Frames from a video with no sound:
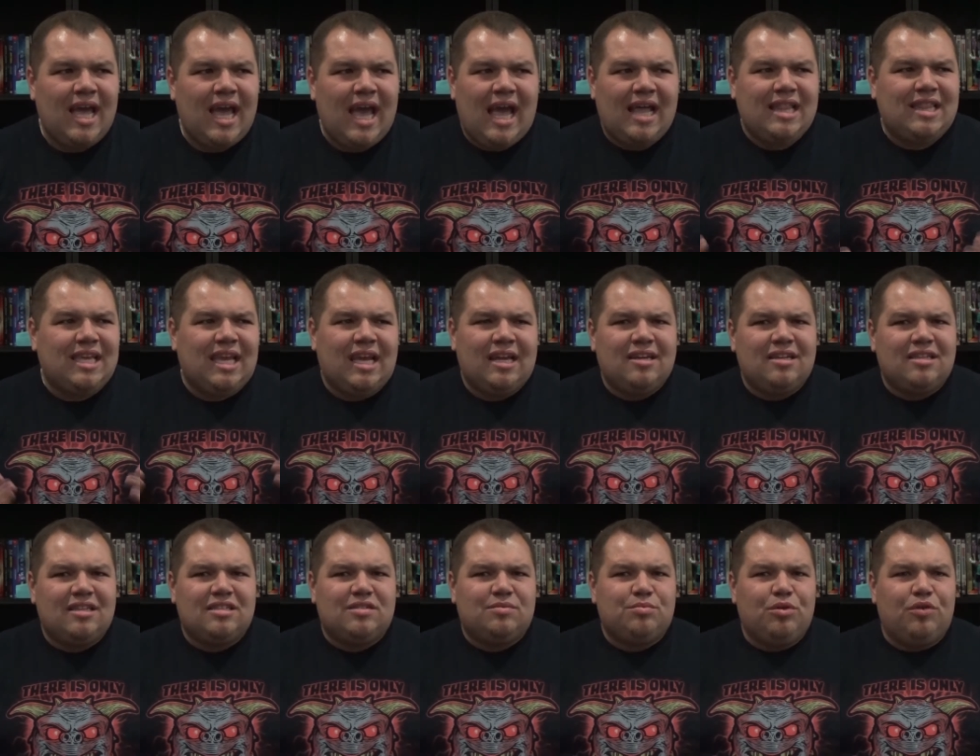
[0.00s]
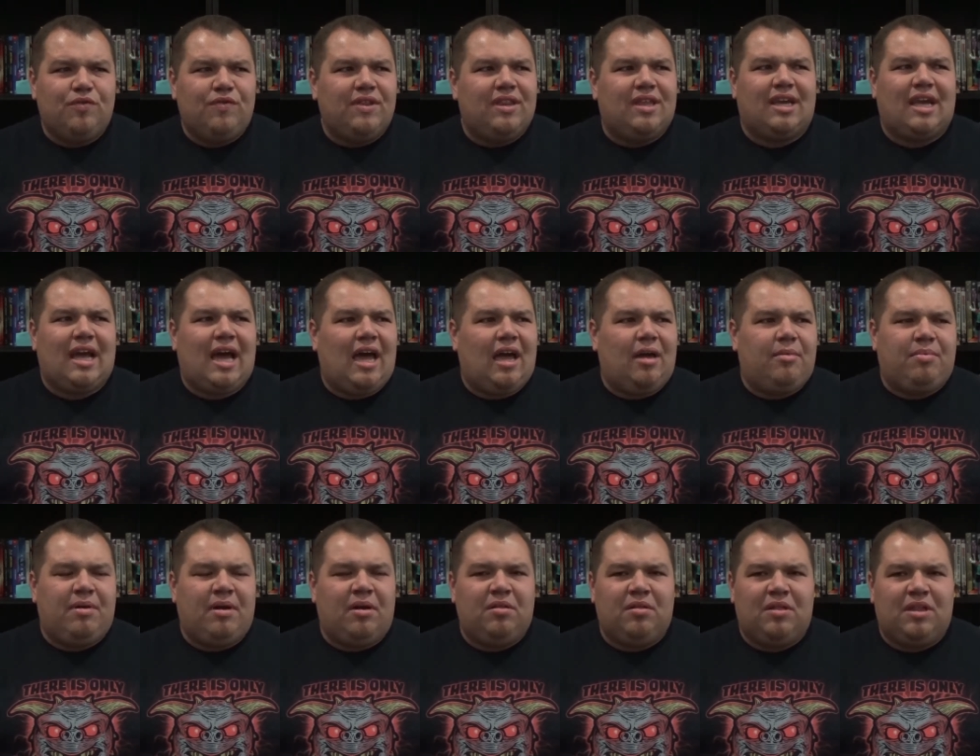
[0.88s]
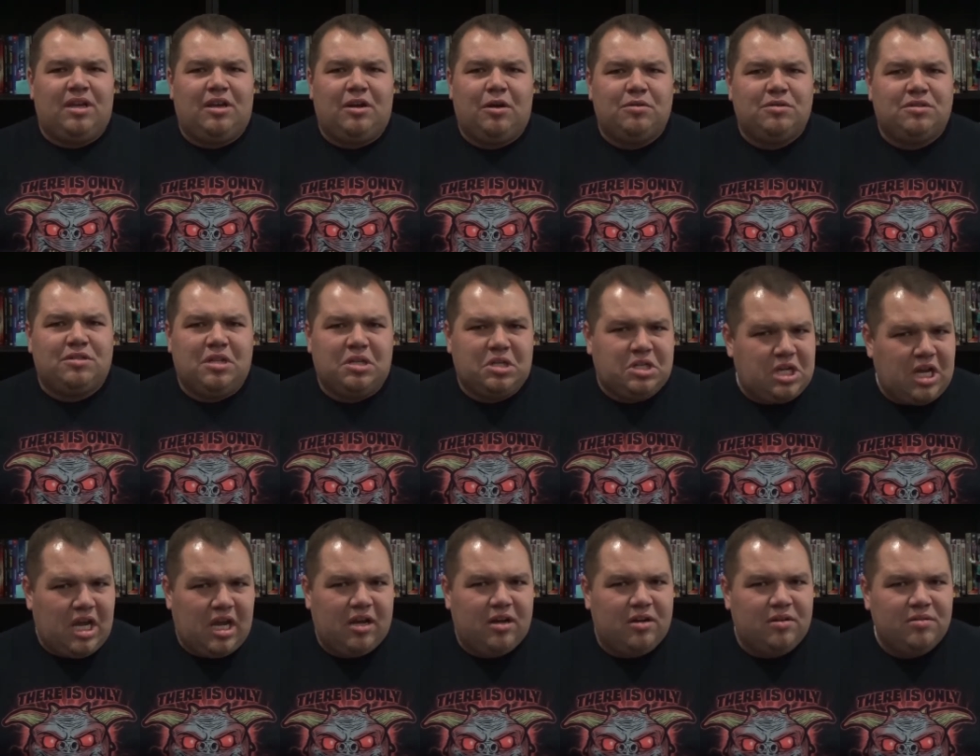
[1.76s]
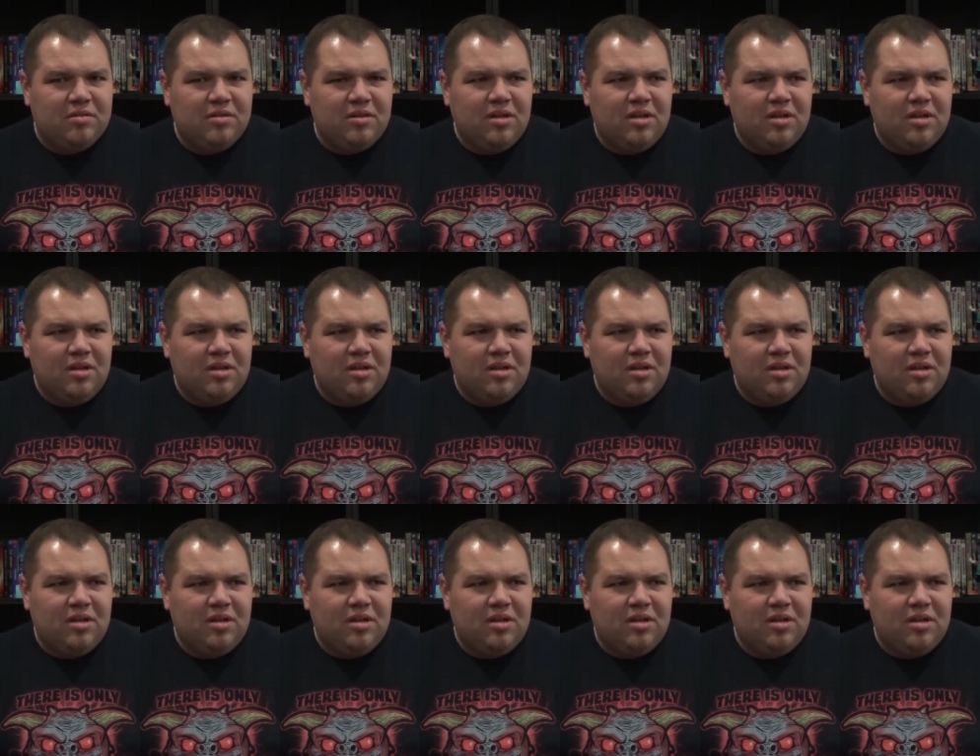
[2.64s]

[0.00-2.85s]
at the end of this movie, the guy apparently goes to jail